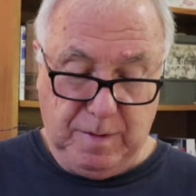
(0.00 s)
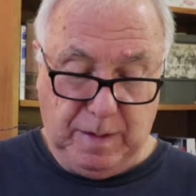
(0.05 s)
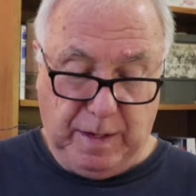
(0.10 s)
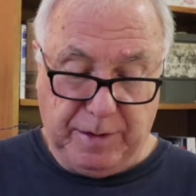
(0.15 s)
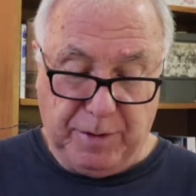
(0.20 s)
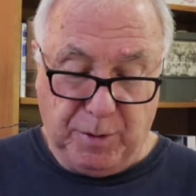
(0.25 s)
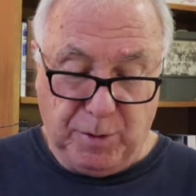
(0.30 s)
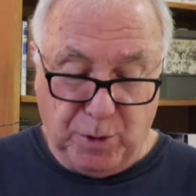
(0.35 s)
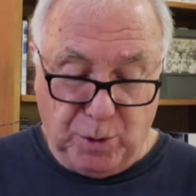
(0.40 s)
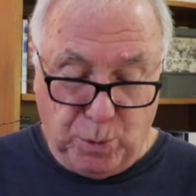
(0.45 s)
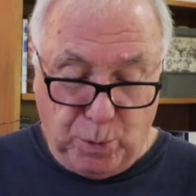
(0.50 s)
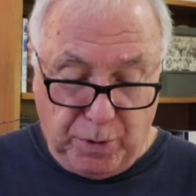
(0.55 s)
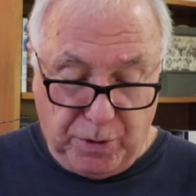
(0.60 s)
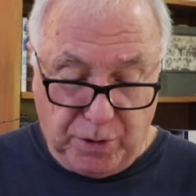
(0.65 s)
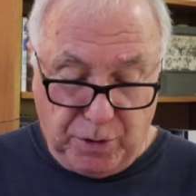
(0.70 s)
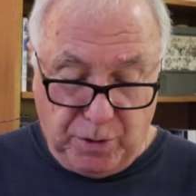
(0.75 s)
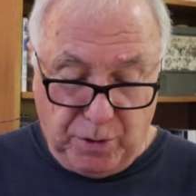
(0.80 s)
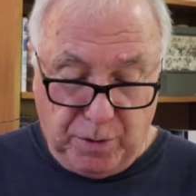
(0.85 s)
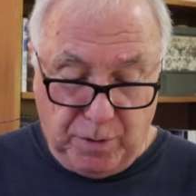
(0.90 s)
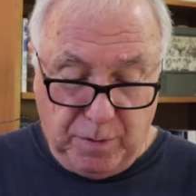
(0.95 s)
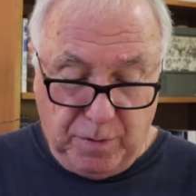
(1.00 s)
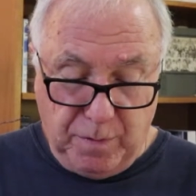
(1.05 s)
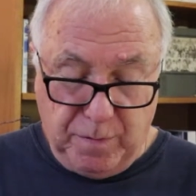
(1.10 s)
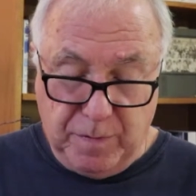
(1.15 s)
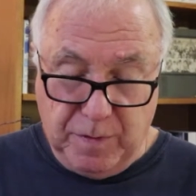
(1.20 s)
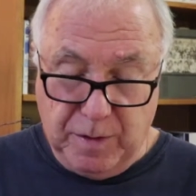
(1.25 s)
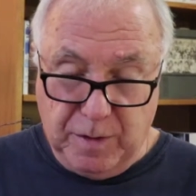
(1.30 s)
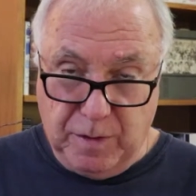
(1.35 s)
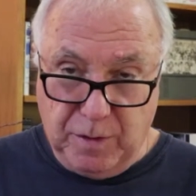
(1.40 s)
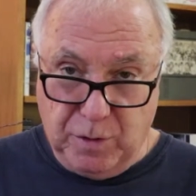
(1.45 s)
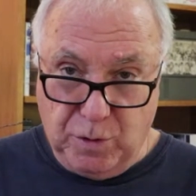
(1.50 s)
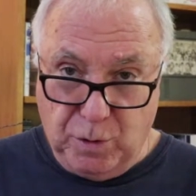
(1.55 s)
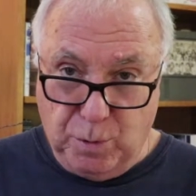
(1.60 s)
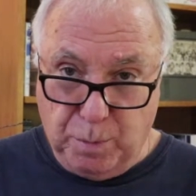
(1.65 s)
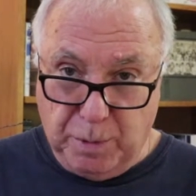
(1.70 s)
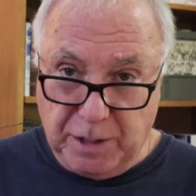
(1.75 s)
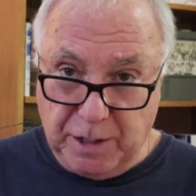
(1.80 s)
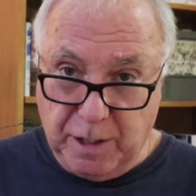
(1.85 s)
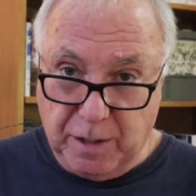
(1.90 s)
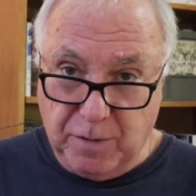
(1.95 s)
don't know whether you
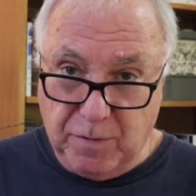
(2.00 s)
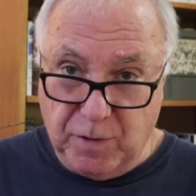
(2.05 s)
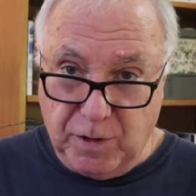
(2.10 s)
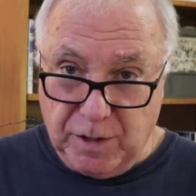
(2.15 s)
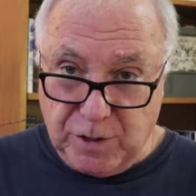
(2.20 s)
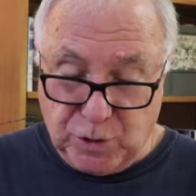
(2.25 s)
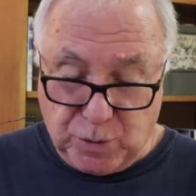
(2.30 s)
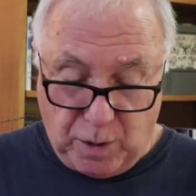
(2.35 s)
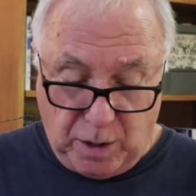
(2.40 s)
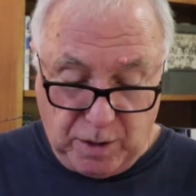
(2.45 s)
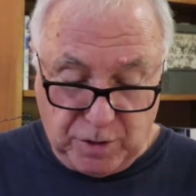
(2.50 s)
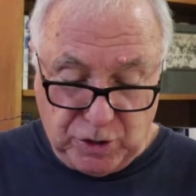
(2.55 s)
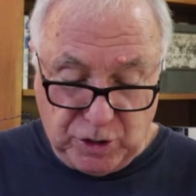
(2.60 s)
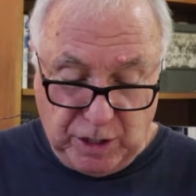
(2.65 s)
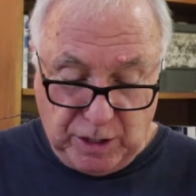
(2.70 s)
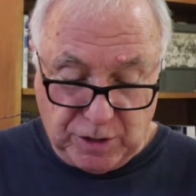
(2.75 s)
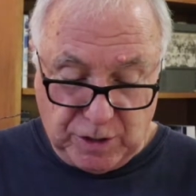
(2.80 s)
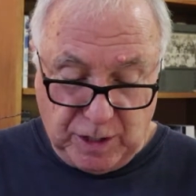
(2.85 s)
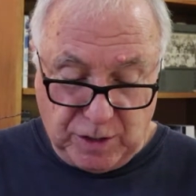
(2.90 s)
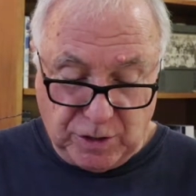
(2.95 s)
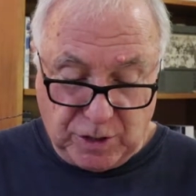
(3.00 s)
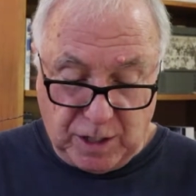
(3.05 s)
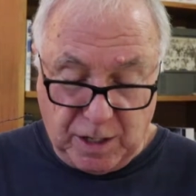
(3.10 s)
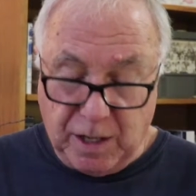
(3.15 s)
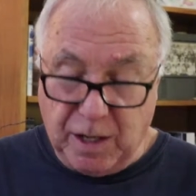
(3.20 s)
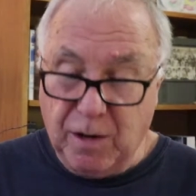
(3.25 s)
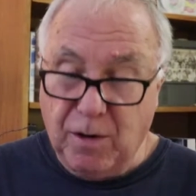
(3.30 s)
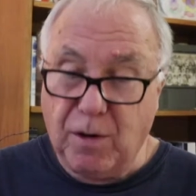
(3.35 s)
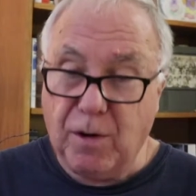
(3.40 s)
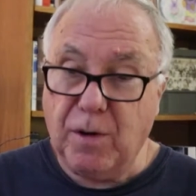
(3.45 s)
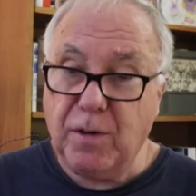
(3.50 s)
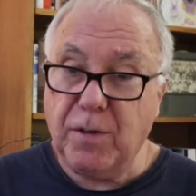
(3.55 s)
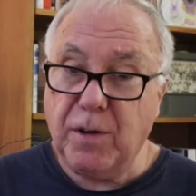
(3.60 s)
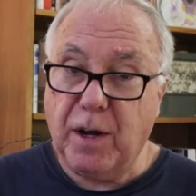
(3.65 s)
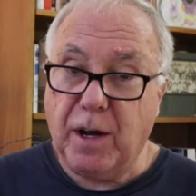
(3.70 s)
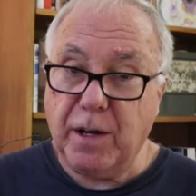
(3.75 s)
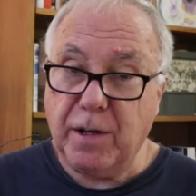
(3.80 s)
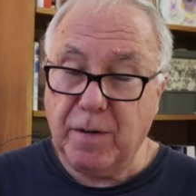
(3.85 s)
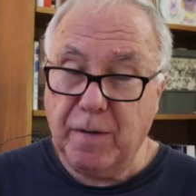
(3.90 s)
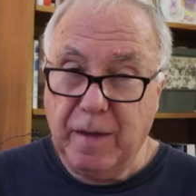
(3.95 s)
believe in astrology, as they say, or
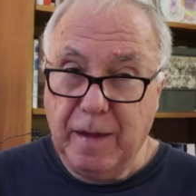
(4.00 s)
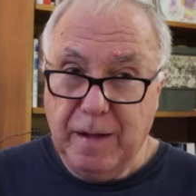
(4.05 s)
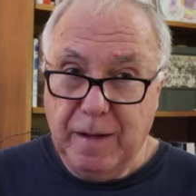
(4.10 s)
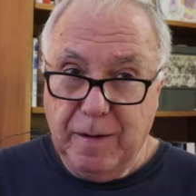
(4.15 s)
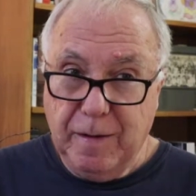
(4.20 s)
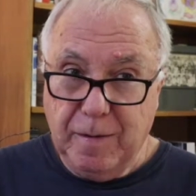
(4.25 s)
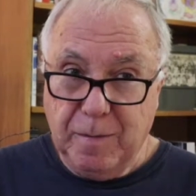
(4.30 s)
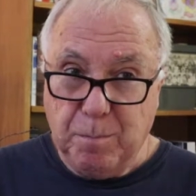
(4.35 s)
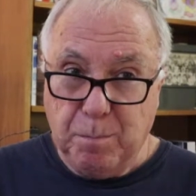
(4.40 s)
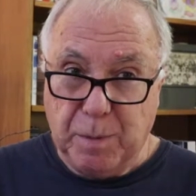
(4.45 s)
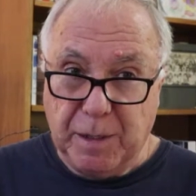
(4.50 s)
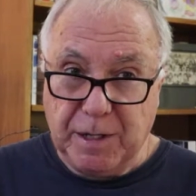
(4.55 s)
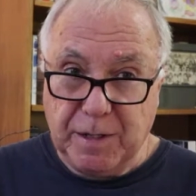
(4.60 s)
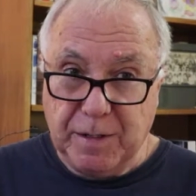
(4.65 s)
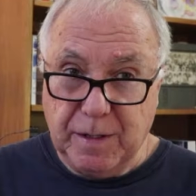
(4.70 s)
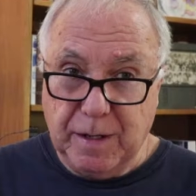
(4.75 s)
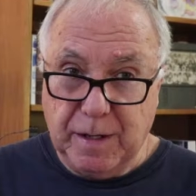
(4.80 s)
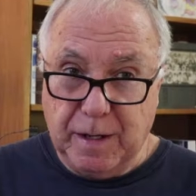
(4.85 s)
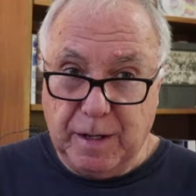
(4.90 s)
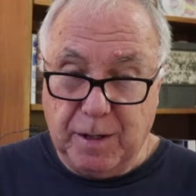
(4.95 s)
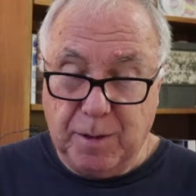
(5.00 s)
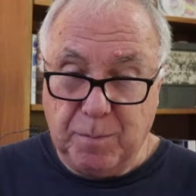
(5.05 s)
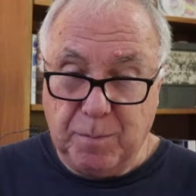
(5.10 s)
not, but